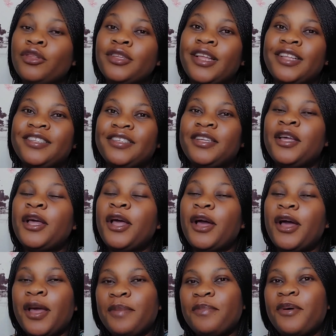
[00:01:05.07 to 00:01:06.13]
that
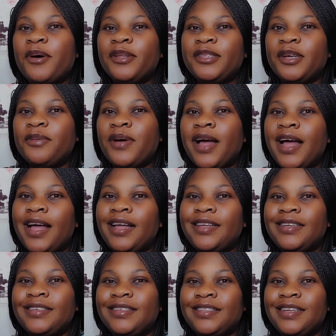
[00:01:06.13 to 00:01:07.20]
Ottawa
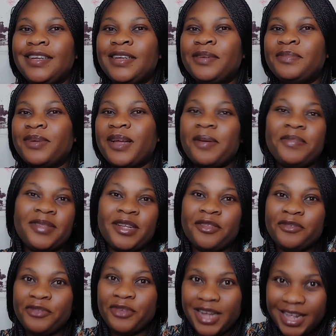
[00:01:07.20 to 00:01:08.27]
is the capital
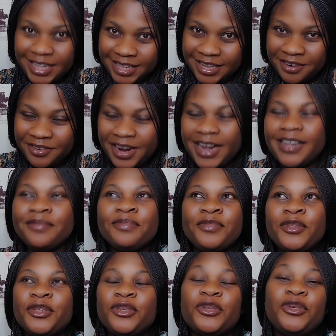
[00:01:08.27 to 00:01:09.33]
of Canada, right?
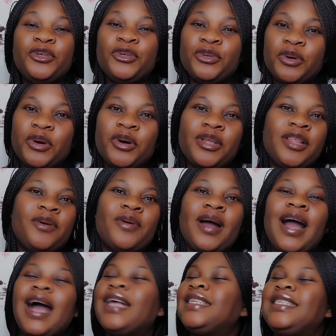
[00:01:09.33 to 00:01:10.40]
So you Ottawa
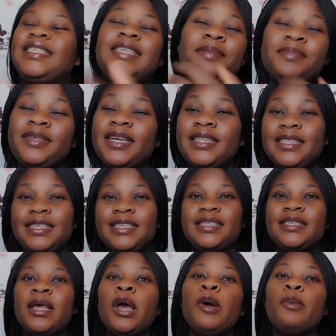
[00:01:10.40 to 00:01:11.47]
accepted
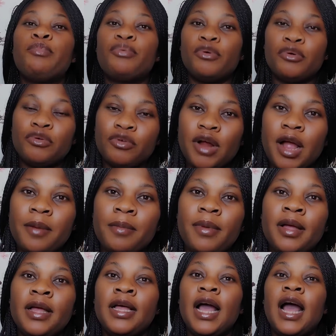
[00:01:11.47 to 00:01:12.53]
this program,
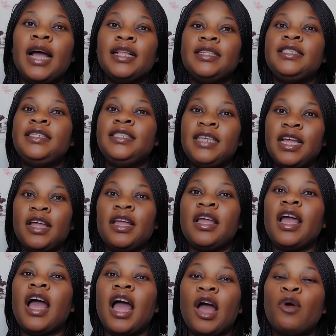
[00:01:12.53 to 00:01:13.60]
and
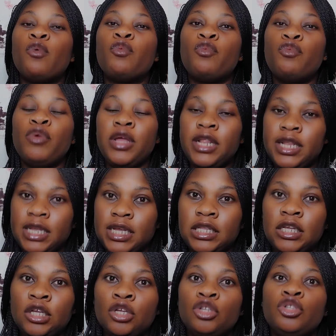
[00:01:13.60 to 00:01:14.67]
they are
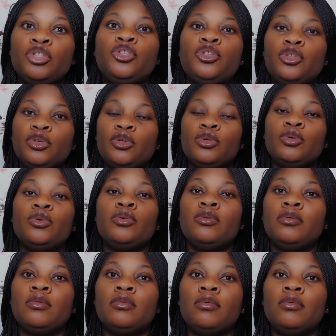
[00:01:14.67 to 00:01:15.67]
willing to